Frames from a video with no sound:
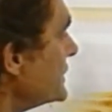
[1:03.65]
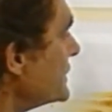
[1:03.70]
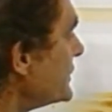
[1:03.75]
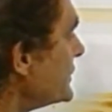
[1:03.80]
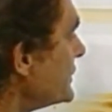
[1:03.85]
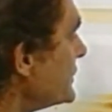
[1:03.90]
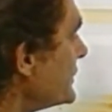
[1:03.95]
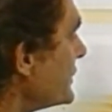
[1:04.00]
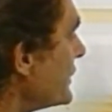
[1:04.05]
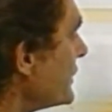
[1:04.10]

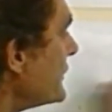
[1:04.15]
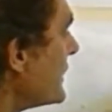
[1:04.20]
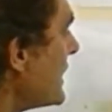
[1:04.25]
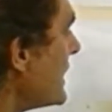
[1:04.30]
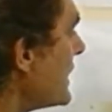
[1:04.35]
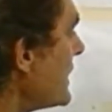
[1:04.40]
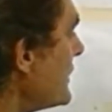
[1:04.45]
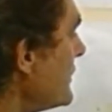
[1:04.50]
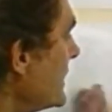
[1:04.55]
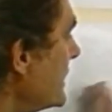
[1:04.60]
Just
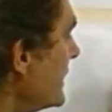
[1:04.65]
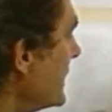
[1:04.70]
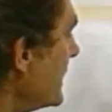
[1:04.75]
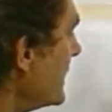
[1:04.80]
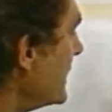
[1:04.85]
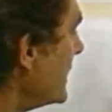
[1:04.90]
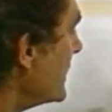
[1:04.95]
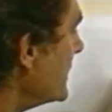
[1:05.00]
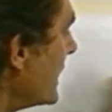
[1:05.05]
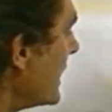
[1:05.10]
throw the
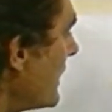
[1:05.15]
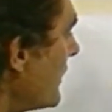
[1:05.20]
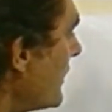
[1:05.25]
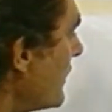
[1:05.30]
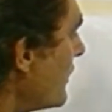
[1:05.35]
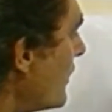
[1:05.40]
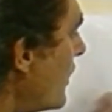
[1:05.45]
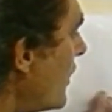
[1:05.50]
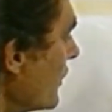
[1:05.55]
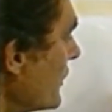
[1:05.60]
Indian
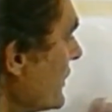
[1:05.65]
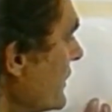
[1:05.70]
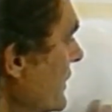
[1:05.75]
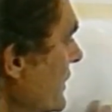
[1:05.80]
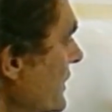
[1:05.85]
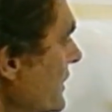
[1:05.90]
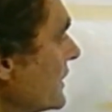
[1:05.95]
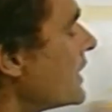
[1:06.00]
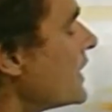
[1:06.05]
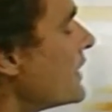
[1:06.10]
yellow on
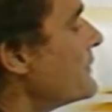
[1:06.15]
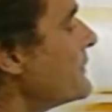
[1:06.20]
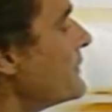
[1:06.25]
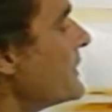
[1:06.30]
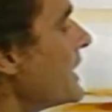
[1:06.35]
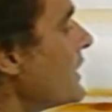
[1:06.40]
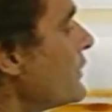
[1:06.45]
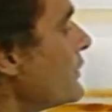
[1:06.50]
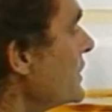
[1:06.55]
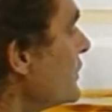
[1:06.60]

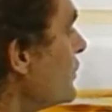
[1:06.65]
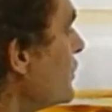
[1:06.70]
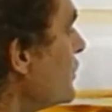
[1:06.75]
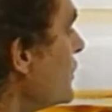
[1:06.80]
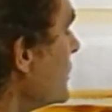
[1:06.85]
about where you want